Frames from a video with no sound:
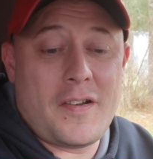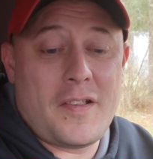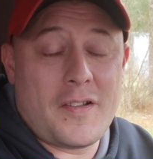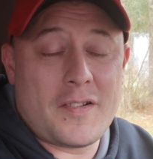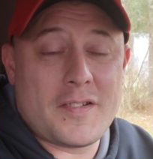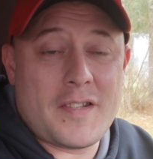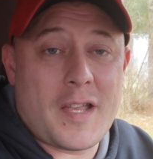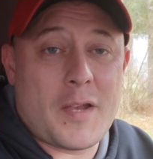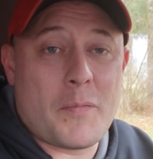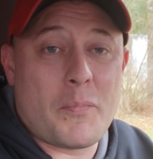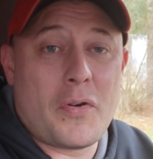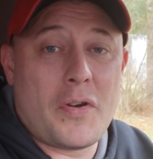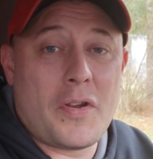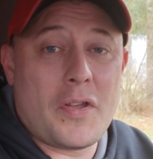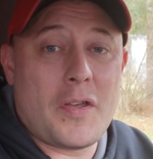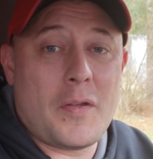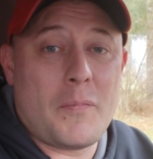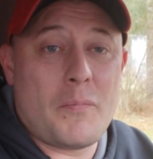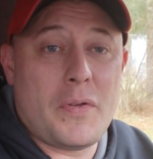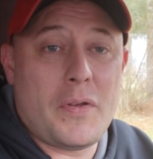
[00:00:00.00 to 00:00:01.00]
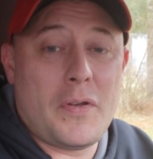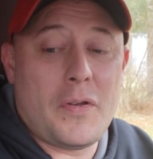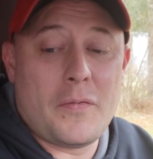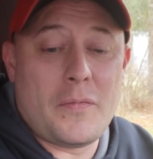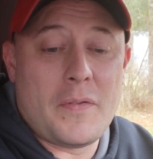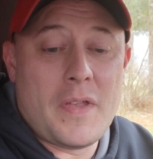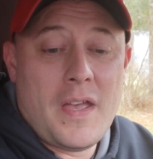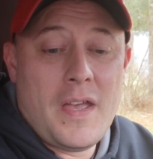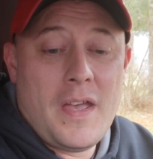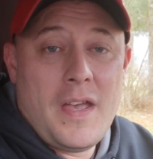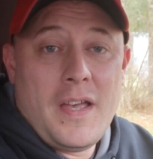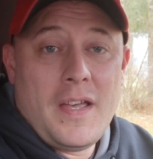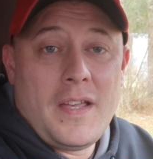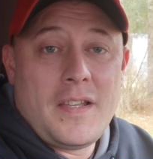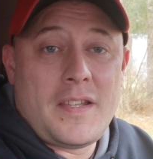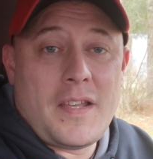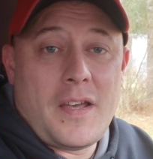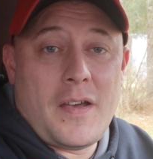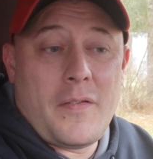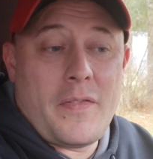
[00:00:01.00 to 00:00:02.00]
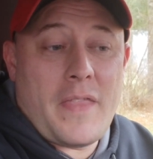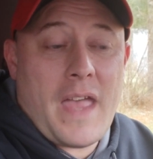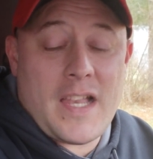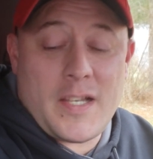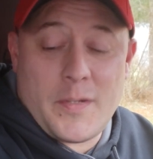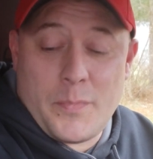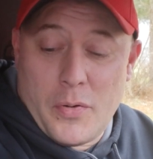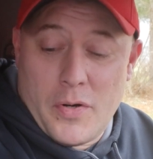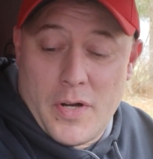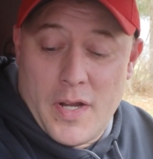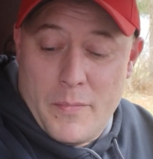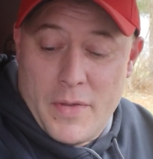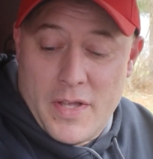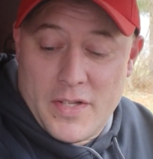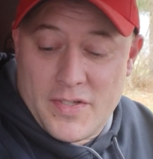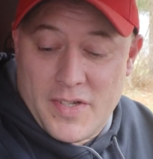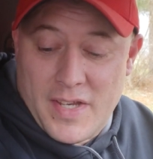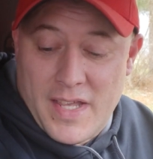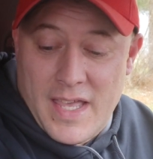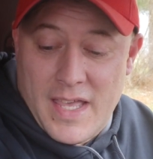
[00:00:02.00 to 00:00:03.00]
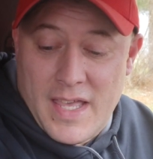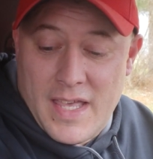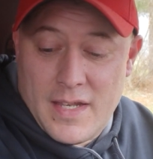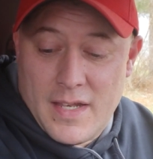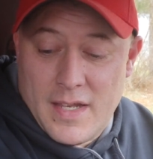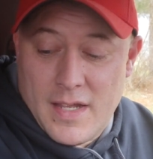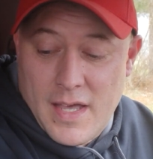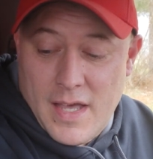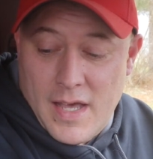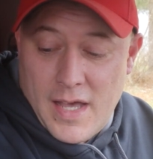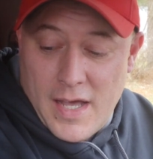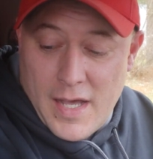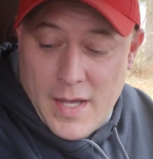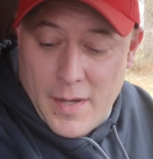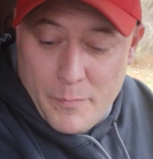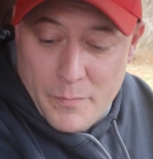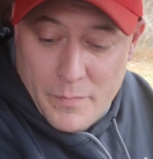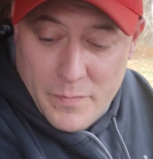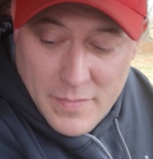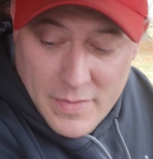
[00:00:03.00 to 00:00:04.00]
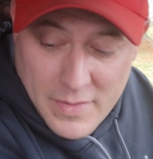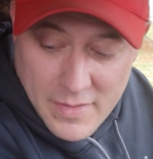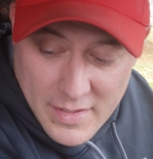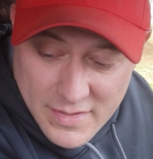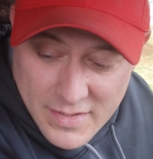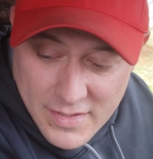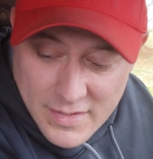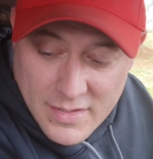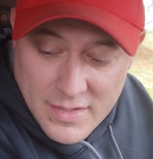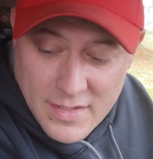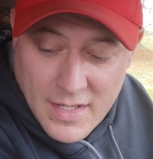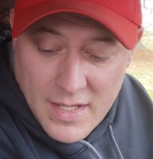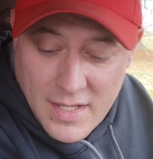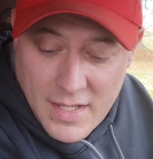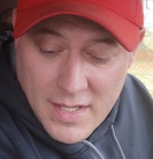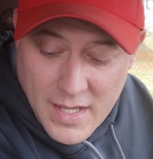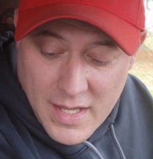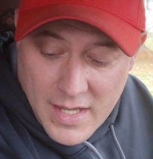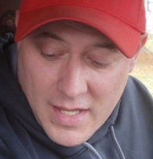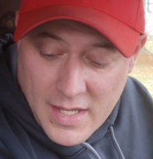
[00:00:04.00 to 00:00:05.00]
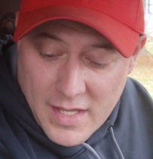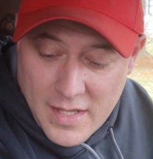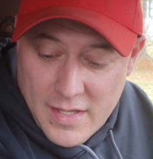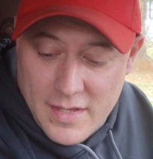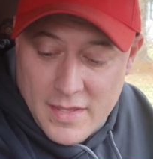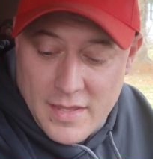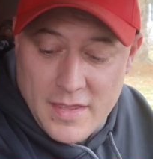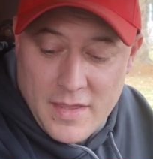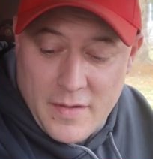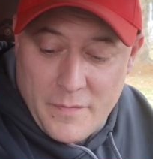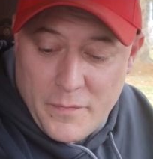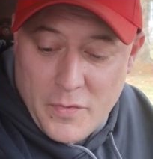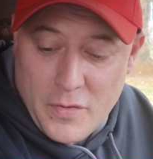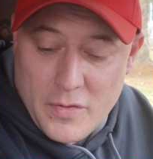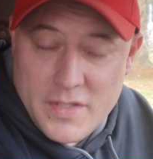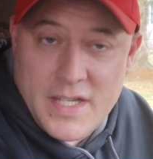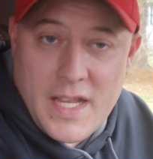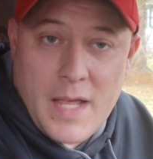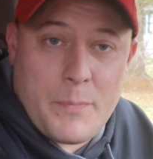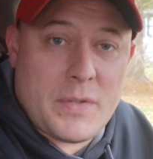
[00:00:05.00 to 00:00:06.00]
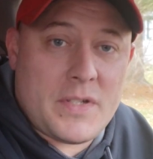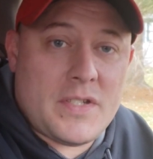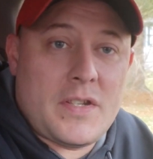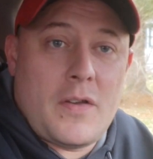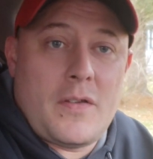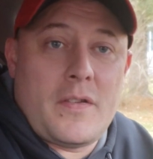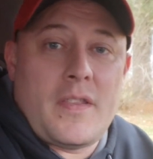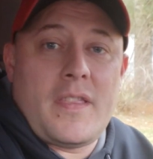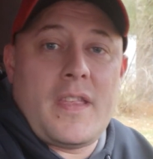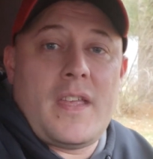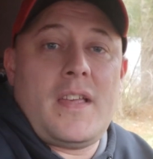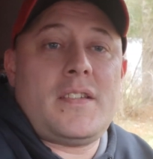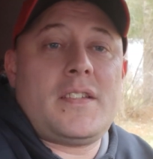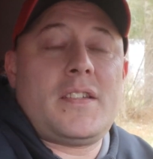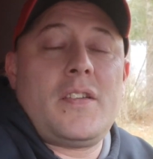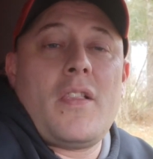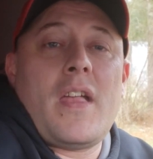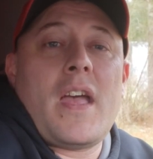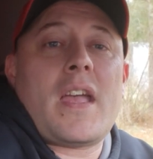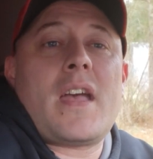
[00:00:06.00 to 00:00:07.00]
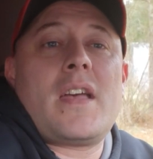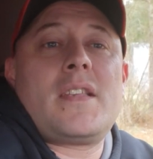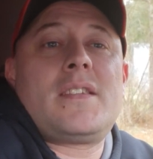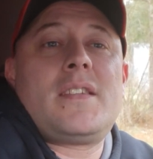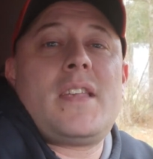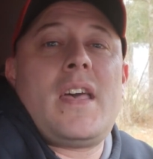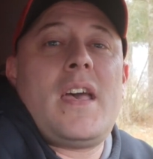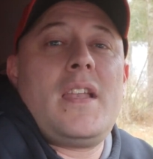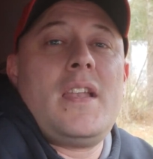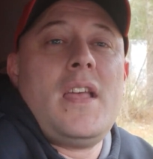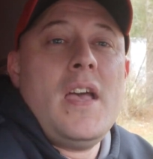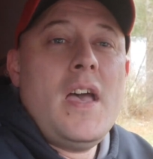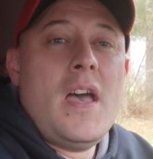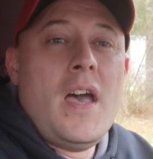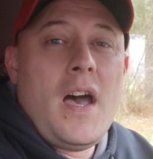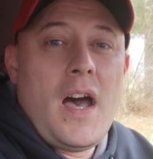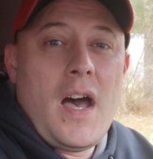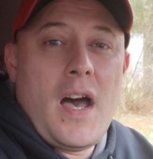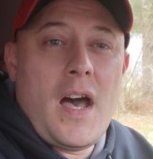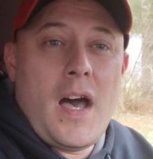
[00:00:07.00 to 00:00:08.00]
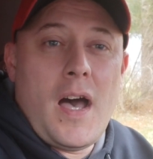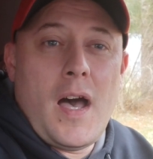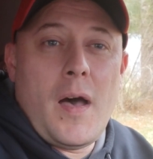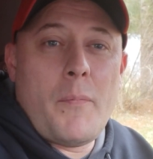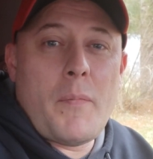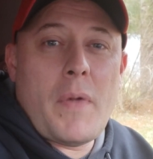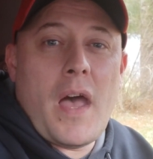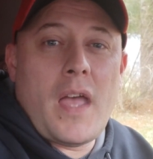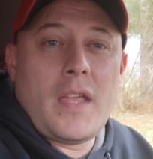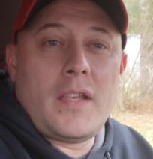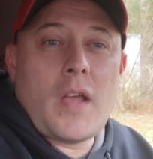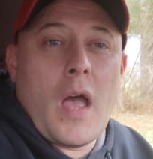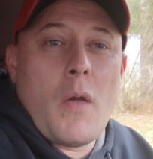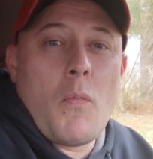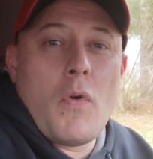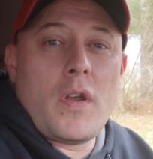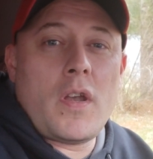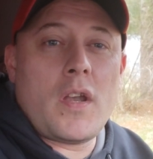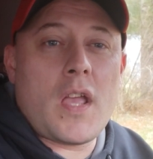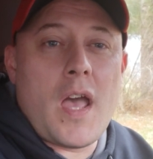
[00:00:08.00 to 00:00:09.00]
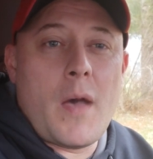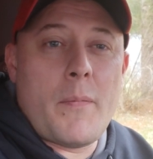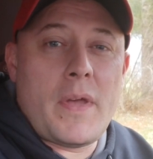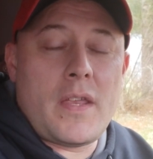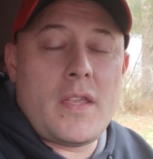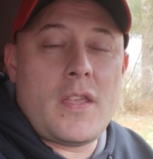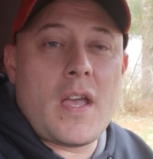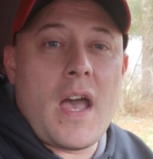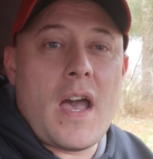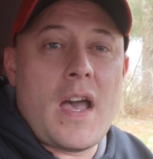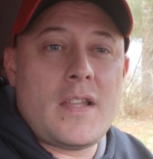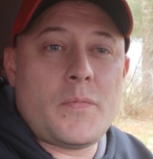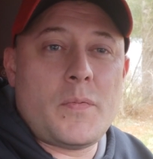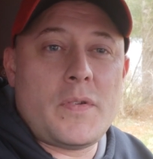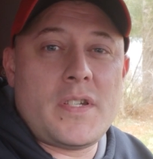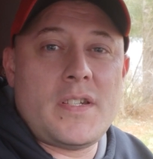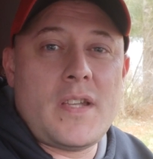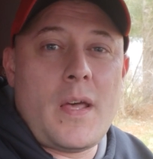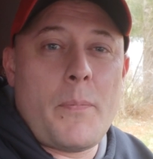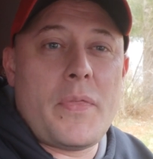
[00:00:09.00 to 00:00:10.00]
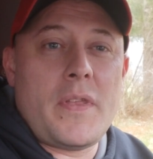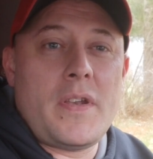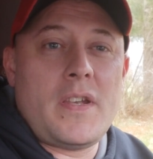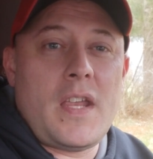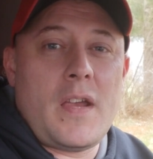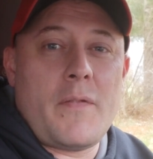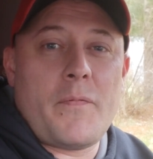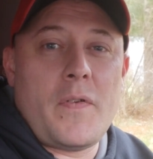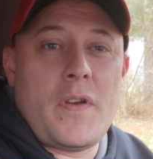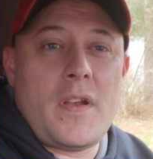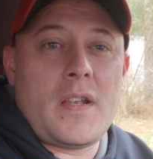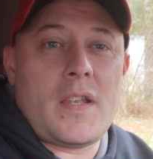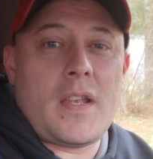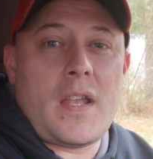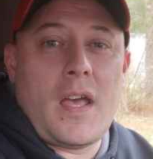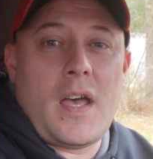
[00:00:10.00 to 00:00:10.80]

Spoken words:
It looks like a pretty good build. So that's pretty much it. This is the first episode of this. So like I said, I wanted to come at you guys with something different.